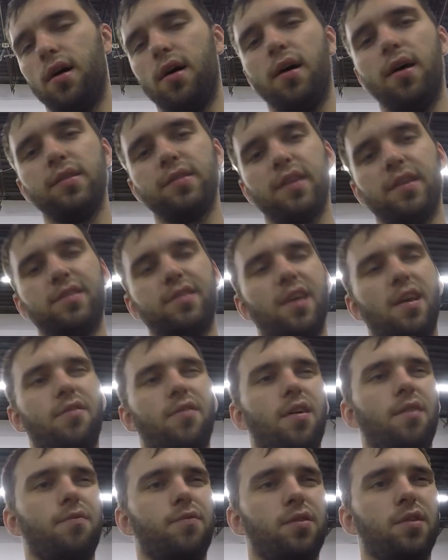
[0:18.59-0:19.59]
as I
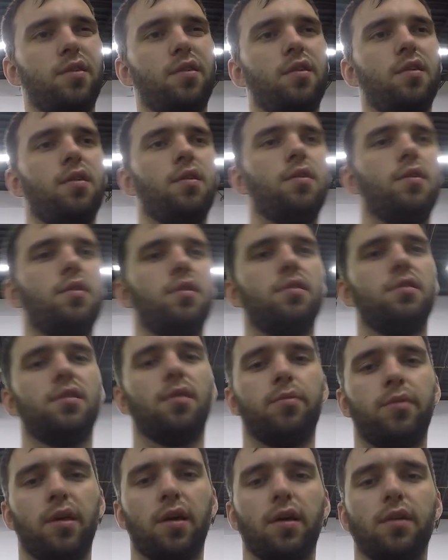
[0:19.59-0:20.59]
save up for
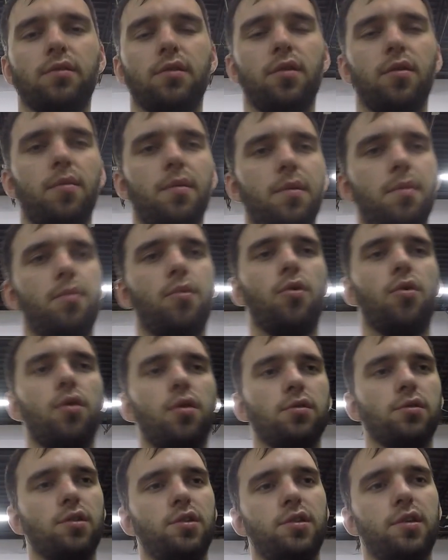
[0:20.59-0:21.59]
something a little bit
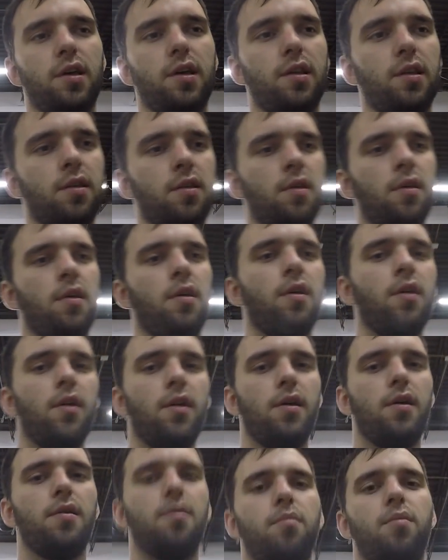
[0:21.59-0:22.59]
more legit.
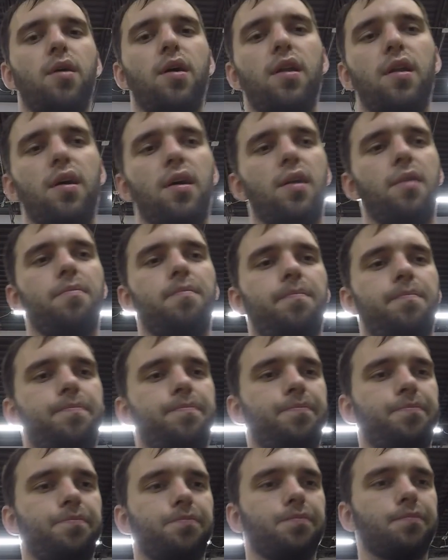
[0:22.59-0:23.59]
But
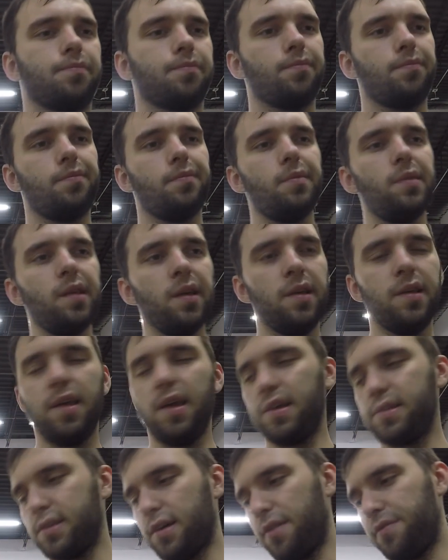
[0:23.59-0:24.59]

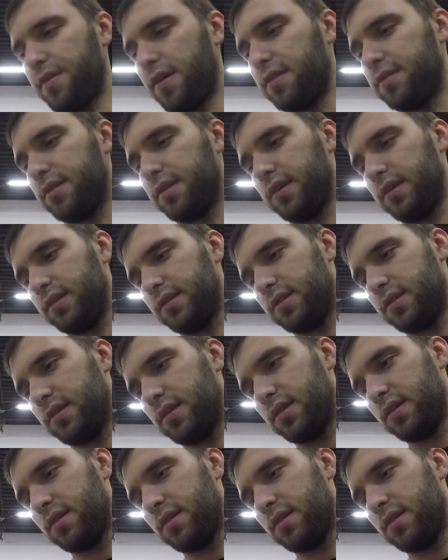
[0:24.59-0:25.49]
yeah, so I found these